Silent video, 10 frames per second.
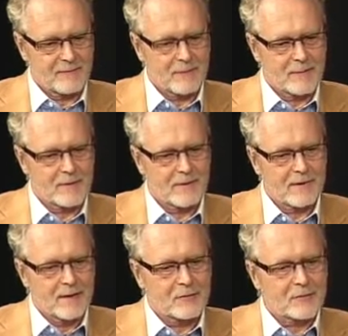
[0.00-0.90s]
people
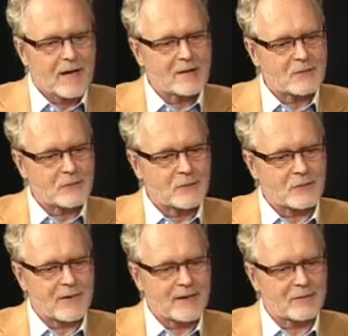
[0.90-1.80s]
tried to
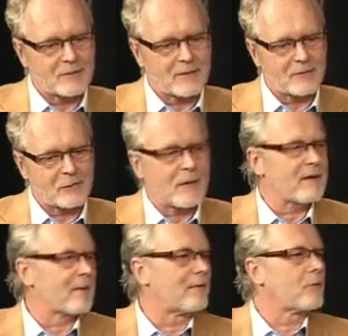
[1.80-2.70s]
find reasons why
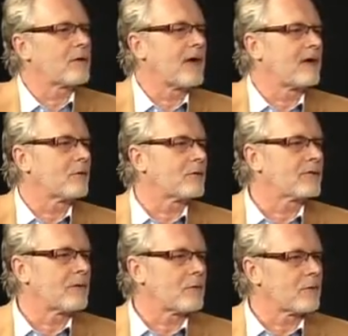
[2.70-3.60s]
there were volcanoes
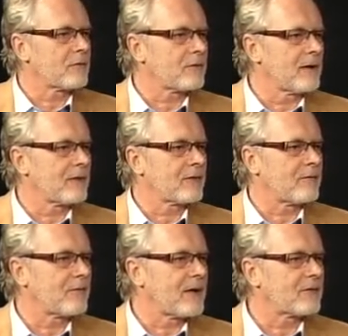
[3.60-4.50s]
and earthquakes and
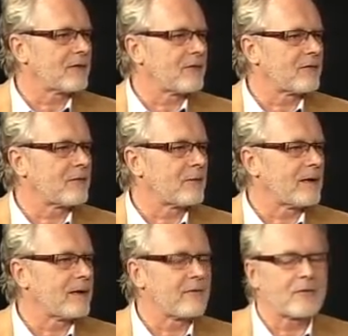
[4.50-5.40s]
floods and so on.
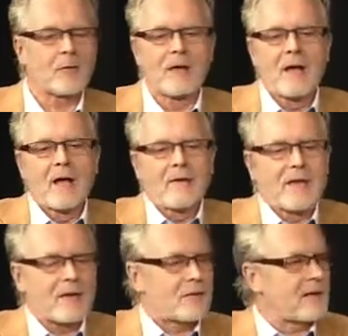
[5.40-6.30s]
And so they
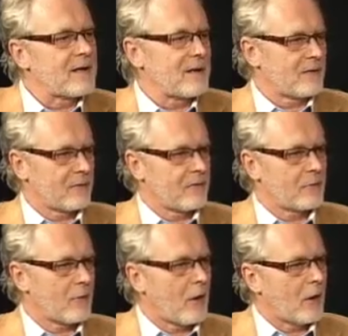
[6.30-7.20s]
credited this to
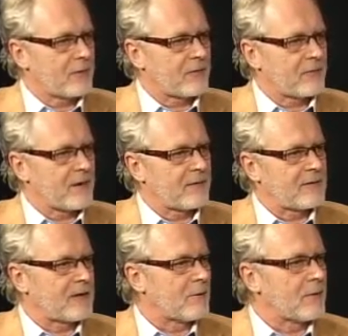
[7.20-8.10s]
gods and
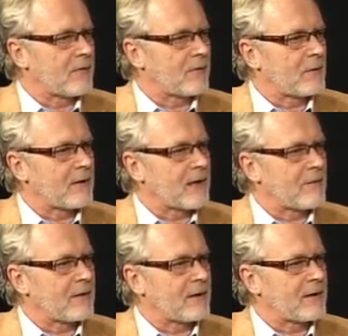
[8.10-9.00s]
demons and whatever
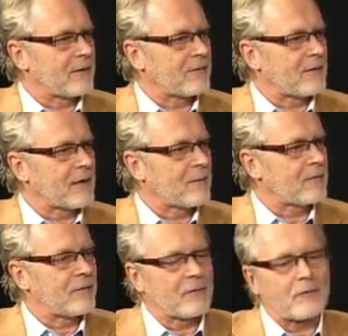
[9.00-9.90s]
it is. So that was
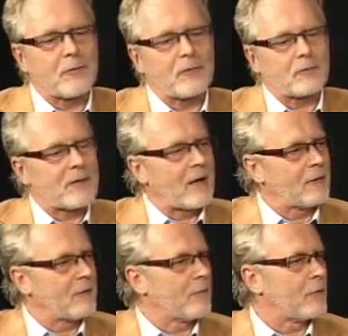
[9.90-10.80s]
the first way how
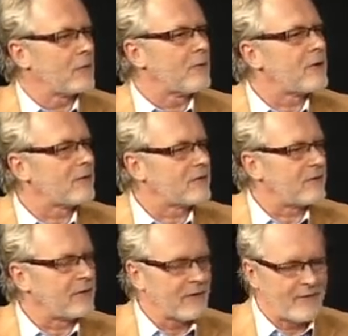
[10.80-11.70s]
the first myth
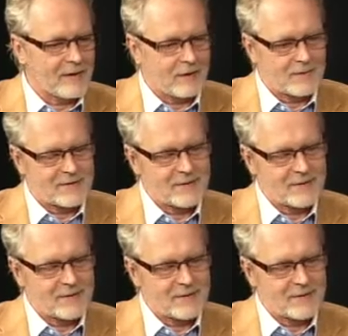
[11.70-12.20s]
developed.